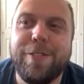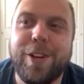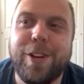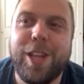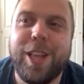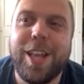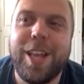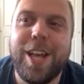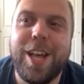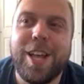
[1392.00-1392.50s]
for
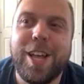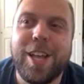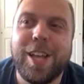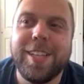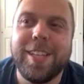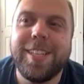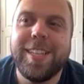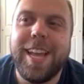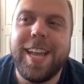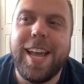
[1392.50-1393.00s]
a
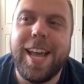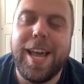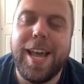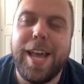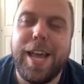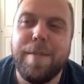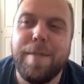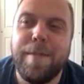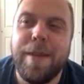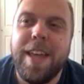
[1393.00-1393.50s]
long
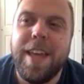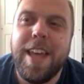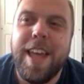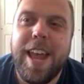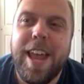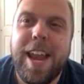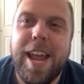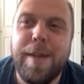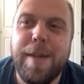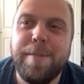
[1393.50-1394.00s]
time,
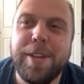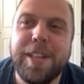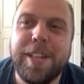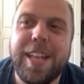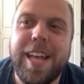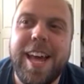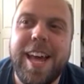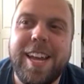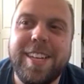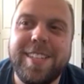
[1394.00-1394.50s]
and I'm
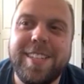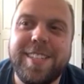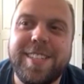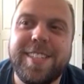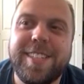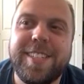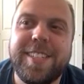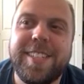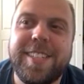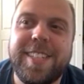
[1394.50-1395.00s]
glad he's
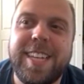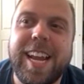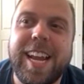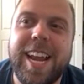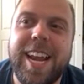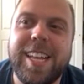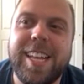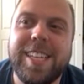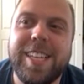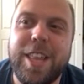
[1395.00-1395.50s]

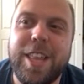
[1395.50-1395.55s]
sticking it